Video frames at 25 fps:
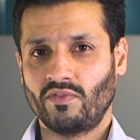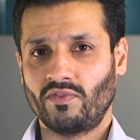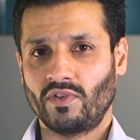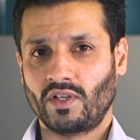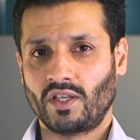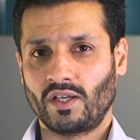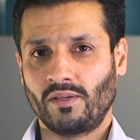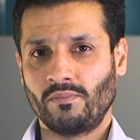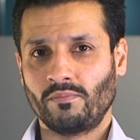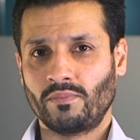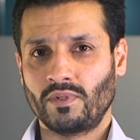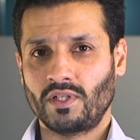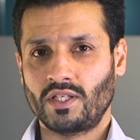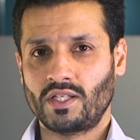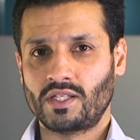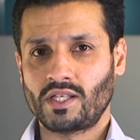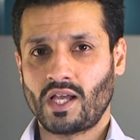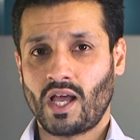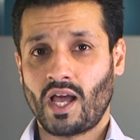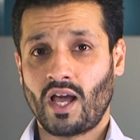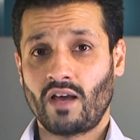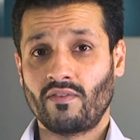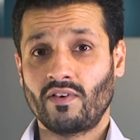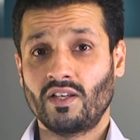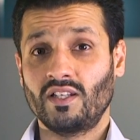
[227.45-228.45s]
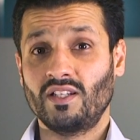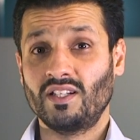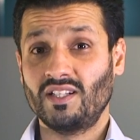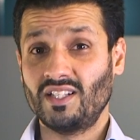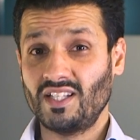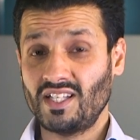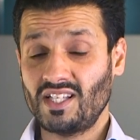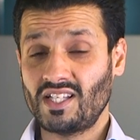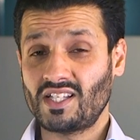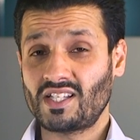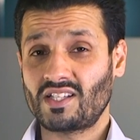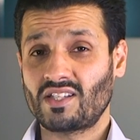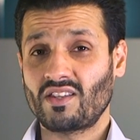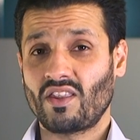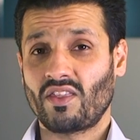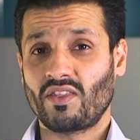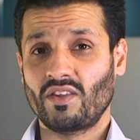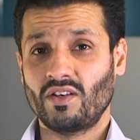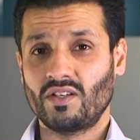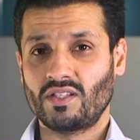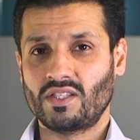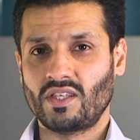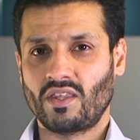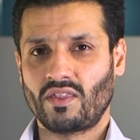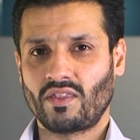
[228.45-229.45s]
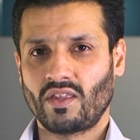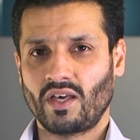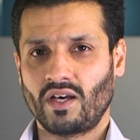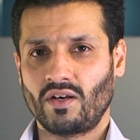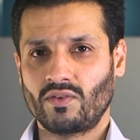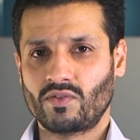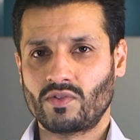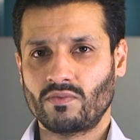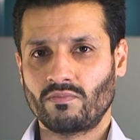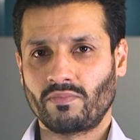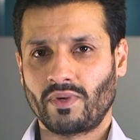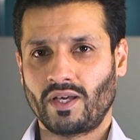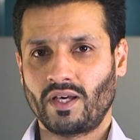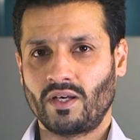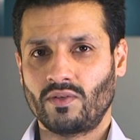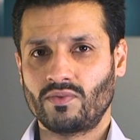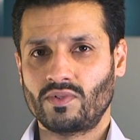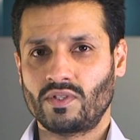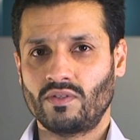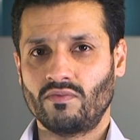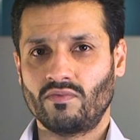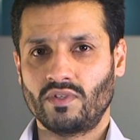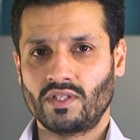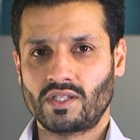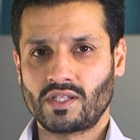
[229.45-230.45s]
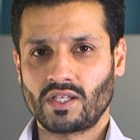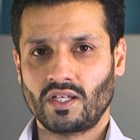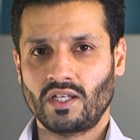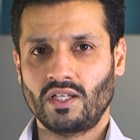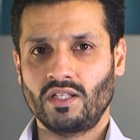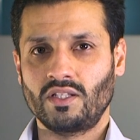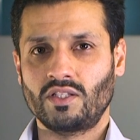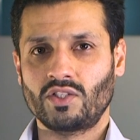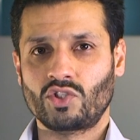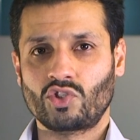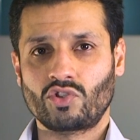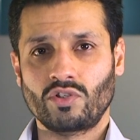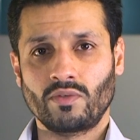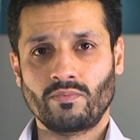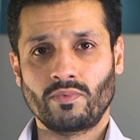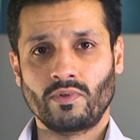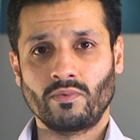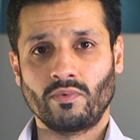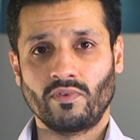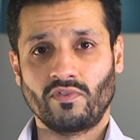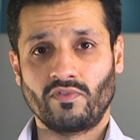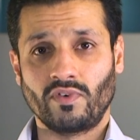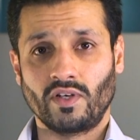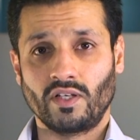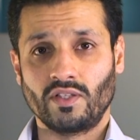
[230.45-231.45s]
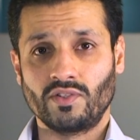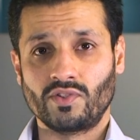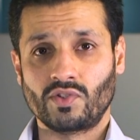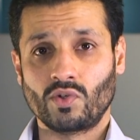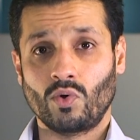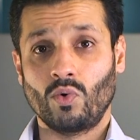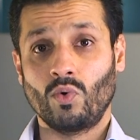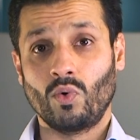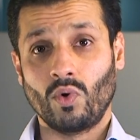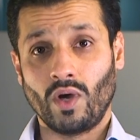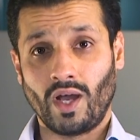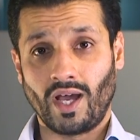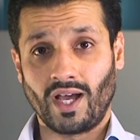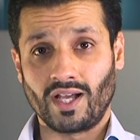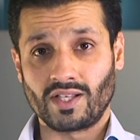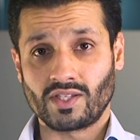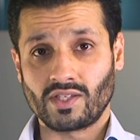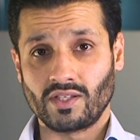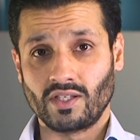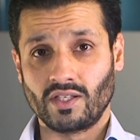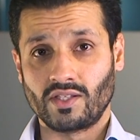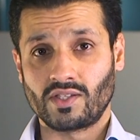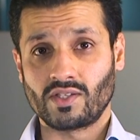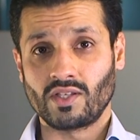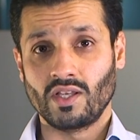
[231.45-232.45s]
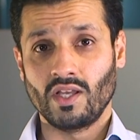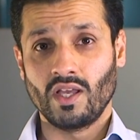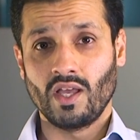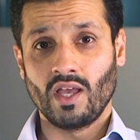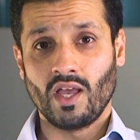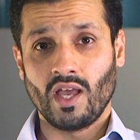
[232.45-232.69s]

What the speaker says: for companies that have at least £30,000 in retained distributable funds or assets,